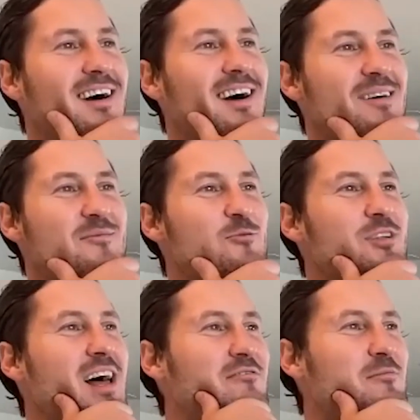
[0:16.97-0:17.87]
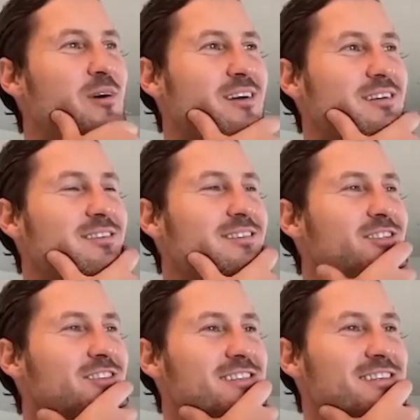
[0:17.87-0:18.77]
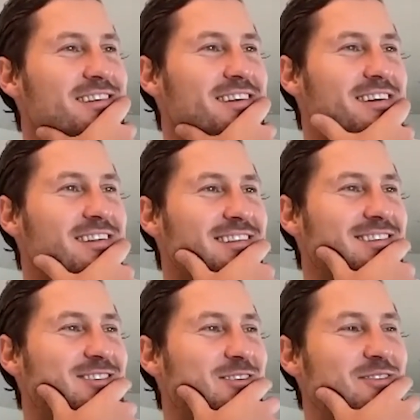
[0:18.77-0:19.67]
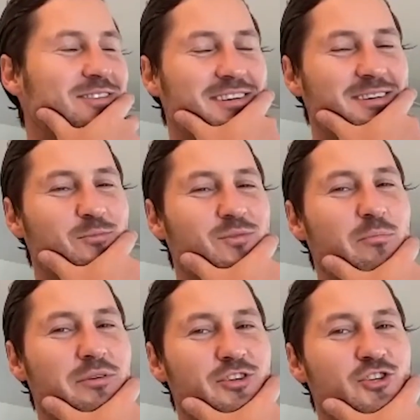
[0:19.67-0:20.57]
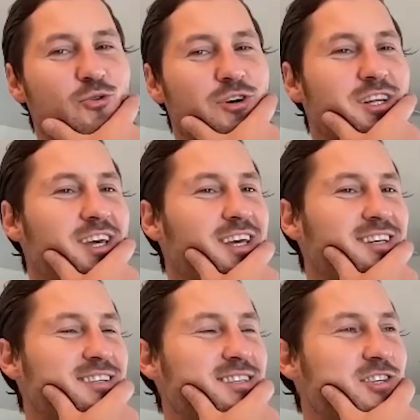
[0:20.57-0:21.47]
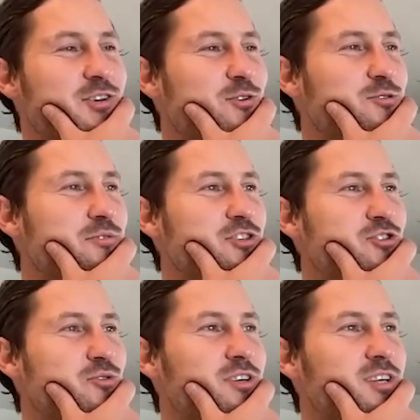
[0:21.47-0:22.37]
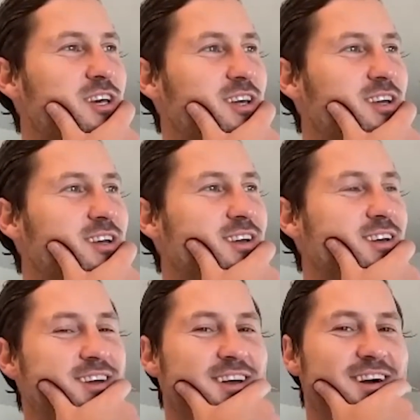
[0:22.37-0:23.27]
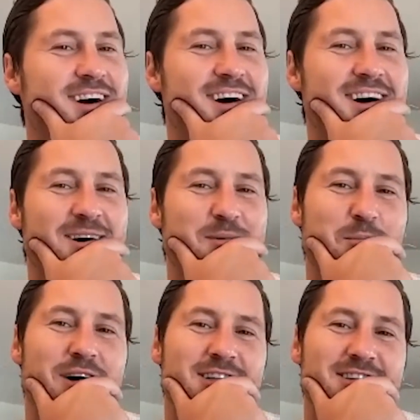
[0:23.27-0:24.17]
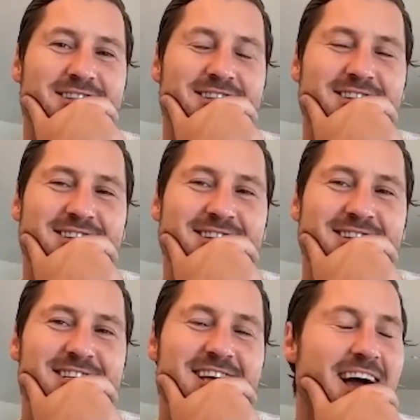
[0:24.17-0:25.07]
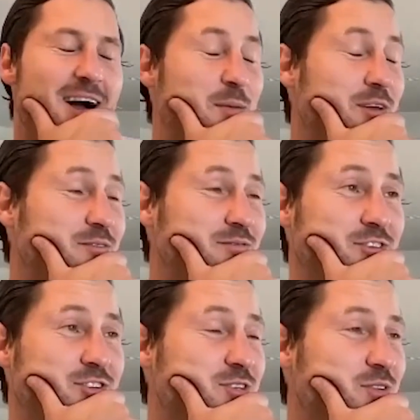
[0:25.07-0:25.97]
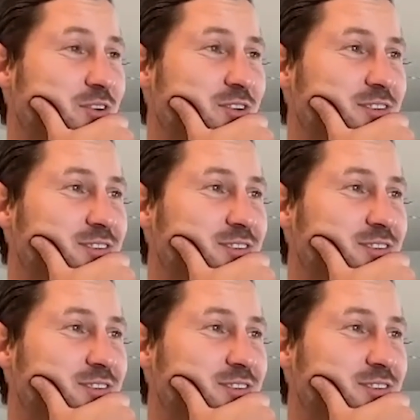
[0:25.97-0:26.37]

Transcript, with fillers: I mean, we laugh about it. And she's like, you know, I'm repping the short kings. She calls me a short king. Uh, but yeah, I mean, first of all,